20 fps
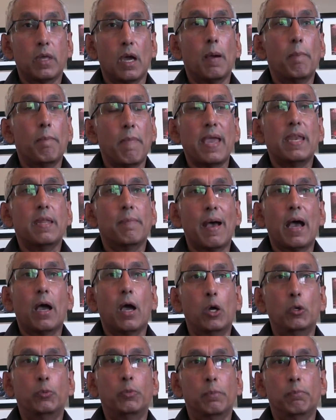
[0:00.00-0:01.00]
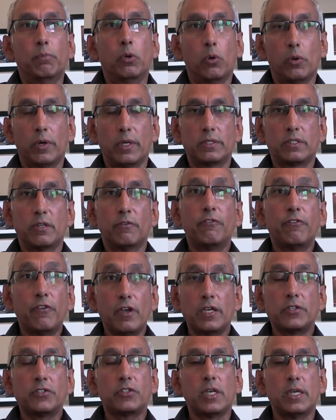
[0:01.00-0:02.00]
that are made about open borders. The
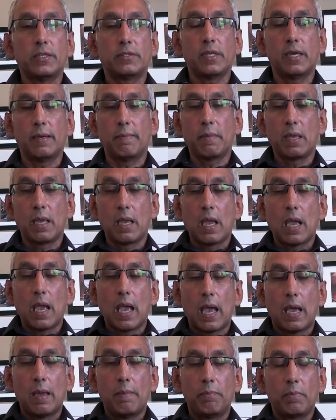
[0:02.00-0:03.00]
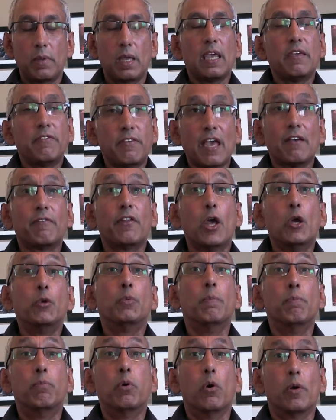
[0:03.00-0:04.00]
first is that Um, if you have an
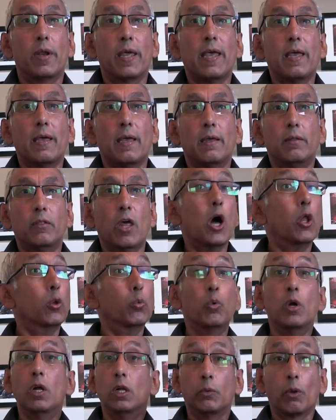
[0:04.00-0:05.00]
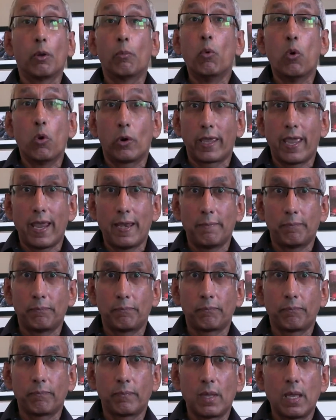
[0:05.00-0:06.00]
open border, the whole world will walk in.
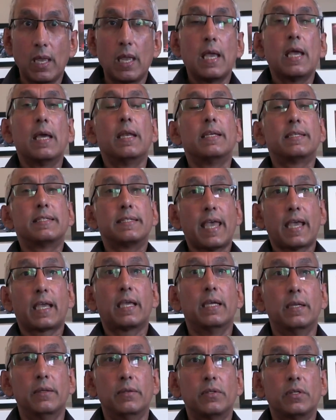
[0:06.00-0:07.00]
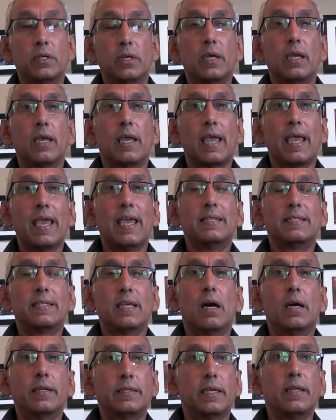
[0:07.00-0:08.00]
The second is
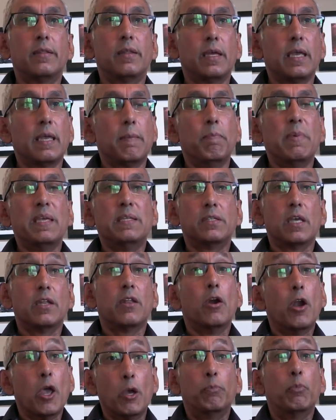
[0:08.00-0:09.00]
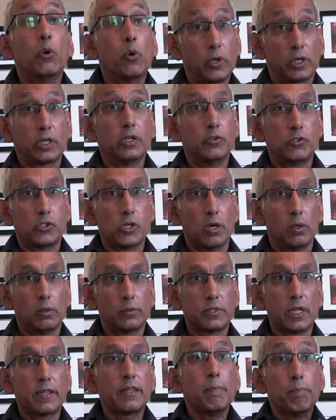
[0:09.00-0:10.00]
the idea that it means that there are no border
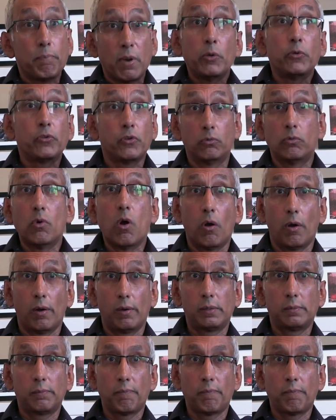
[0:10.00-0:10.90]
controls. I think both are wrong.